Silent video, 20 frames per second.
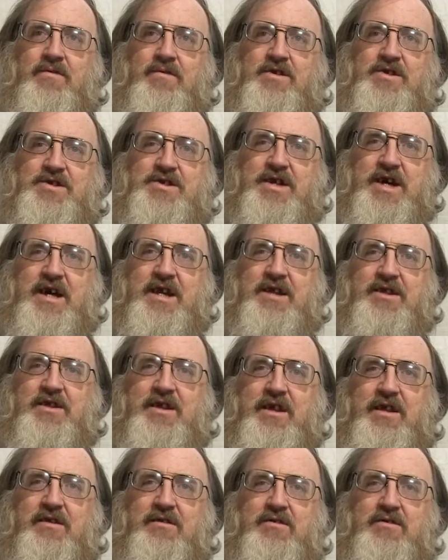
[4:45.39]
decided
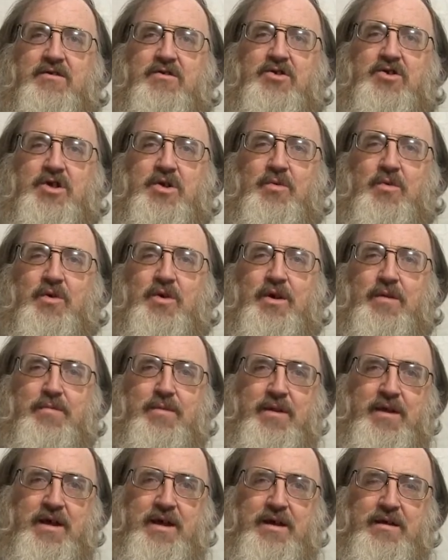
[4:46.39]
that she wanted to
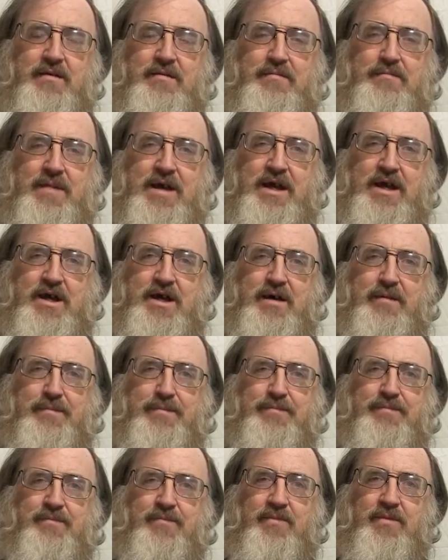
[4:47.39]
play
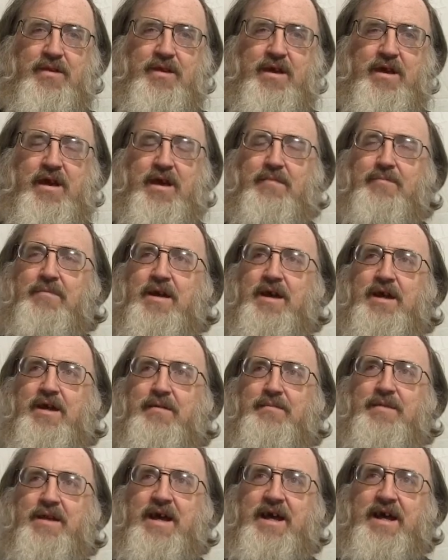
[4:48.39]
makeup and
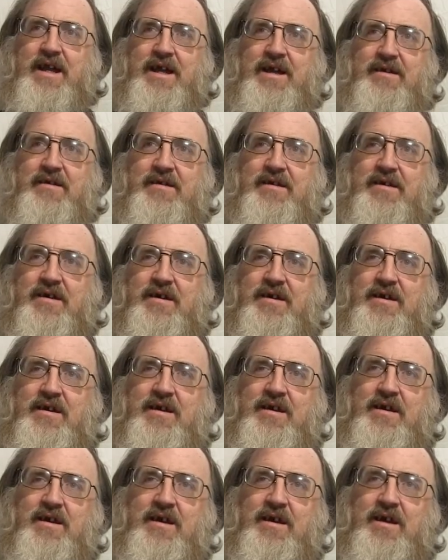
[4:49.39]
makeup daddy.
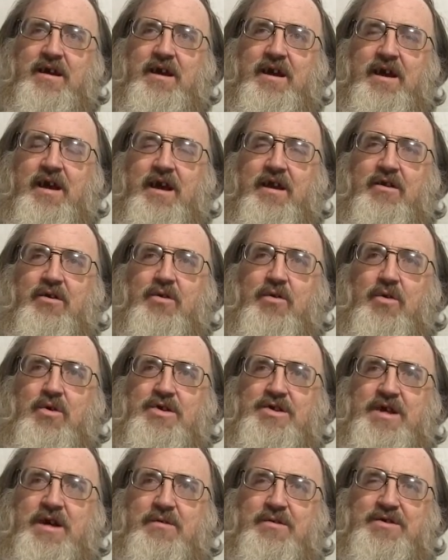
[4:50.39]
And of
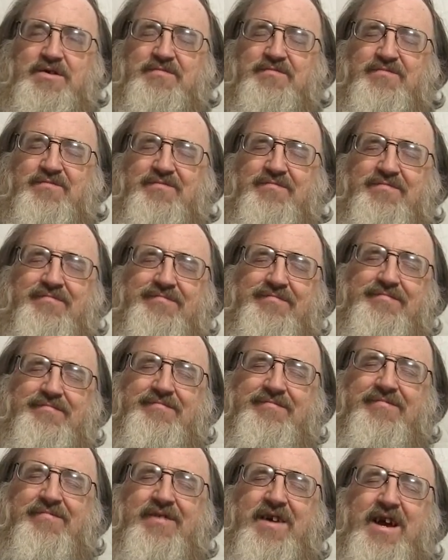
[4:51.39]
course I was
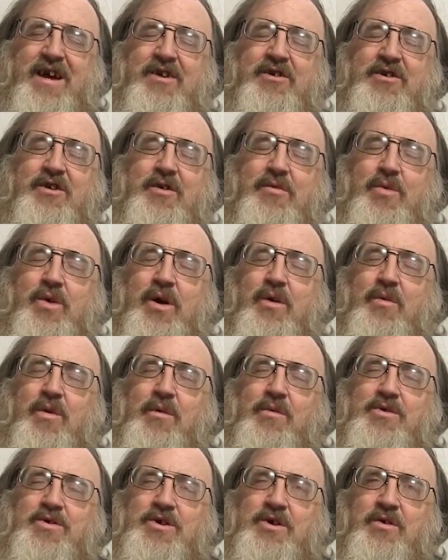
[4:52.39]
vaguely aware of
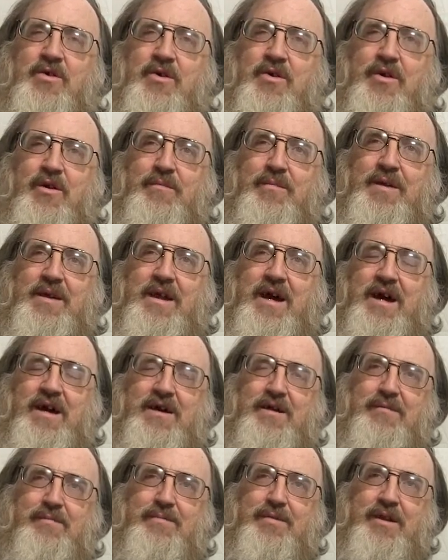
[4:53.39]
what was going on, but
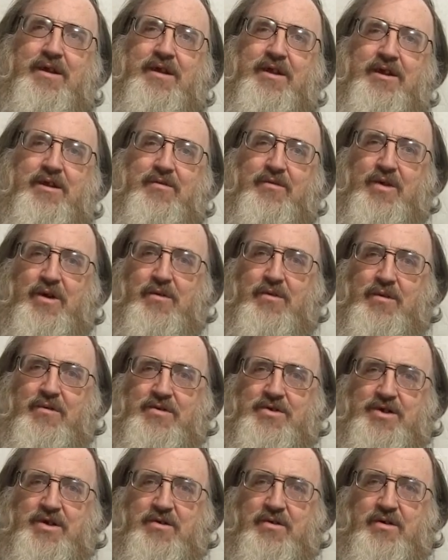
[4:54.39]
not completely aware of
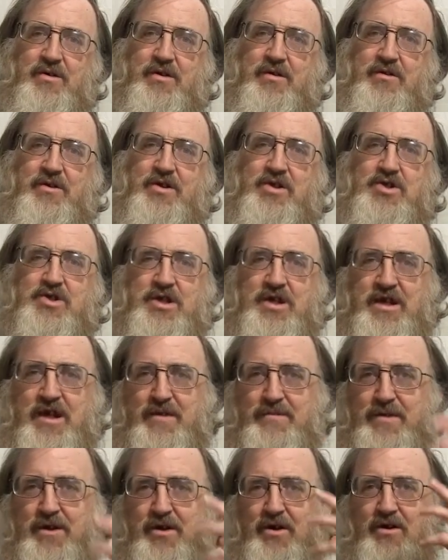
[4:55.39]
what was going on, and she
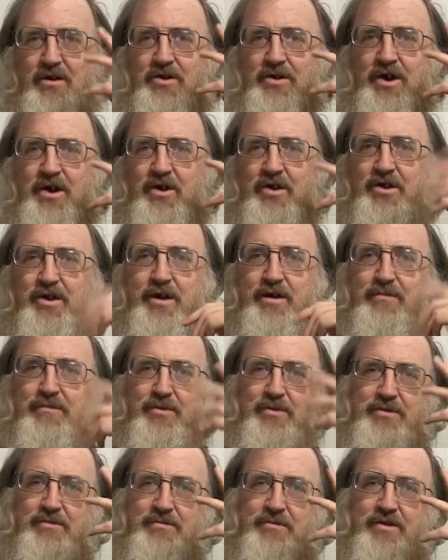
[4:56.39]
had me all dolled up,